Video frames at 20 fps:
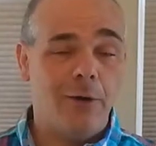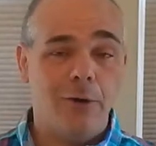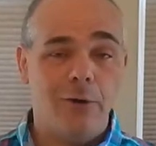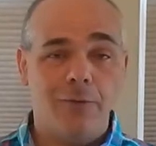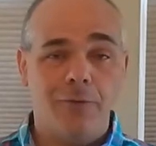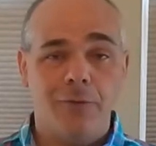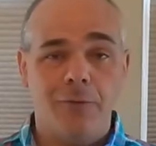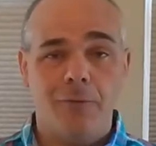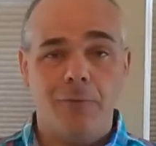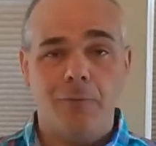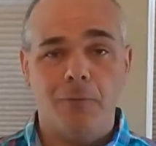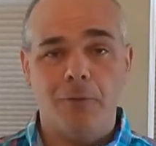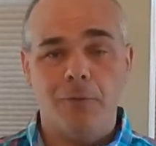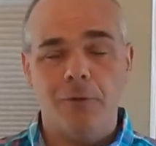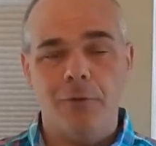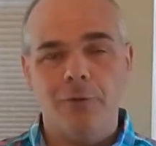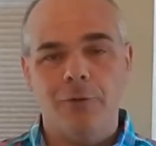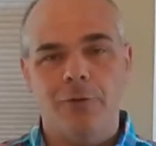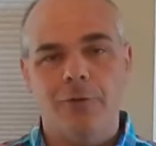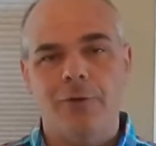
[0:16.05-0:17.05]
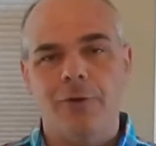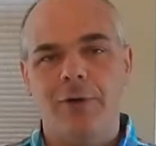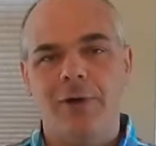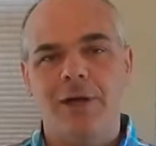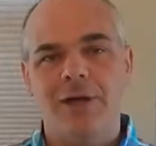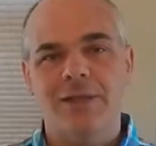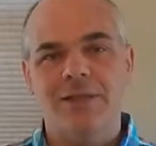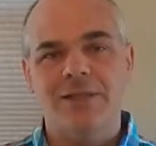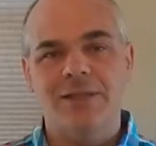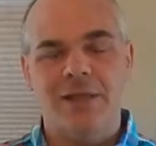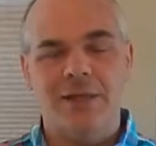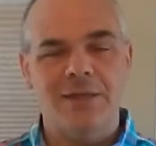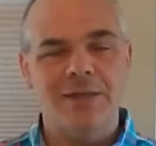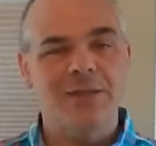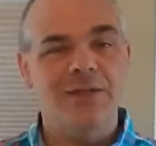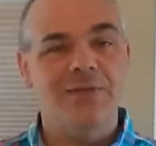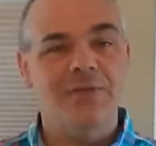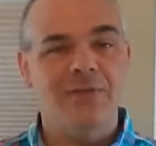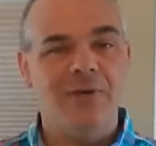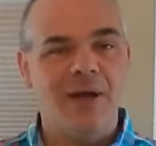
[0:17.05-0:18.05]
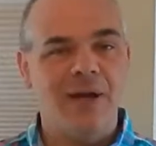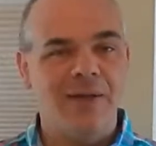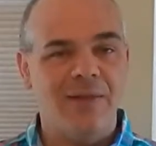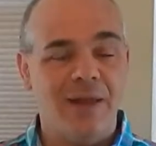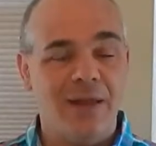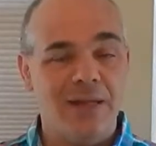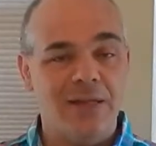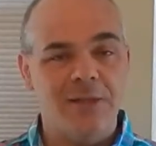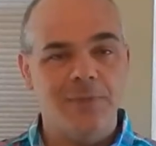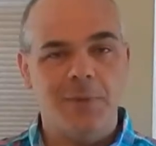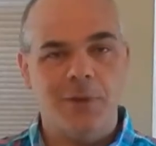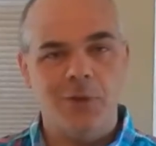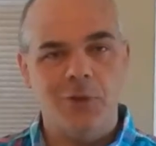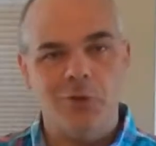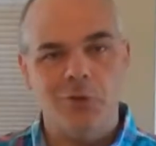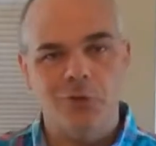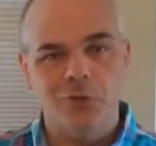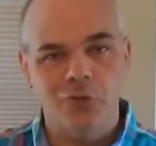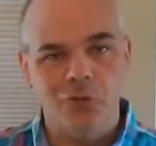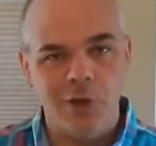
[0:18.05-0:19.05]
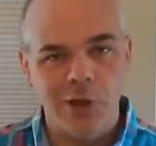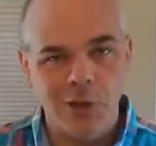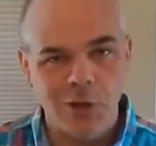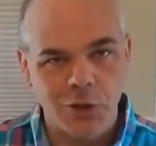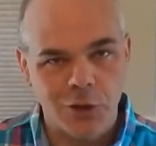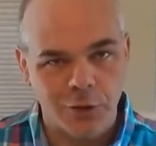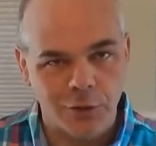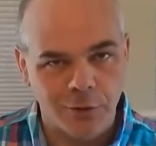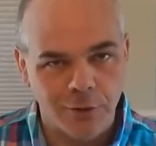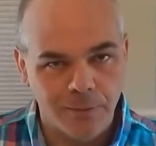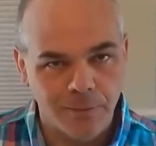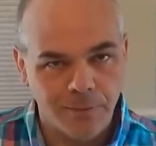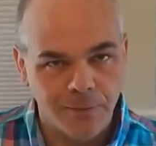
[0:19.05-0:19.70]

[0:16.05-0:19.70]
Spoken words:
all over the world or the United States to find that special treasure.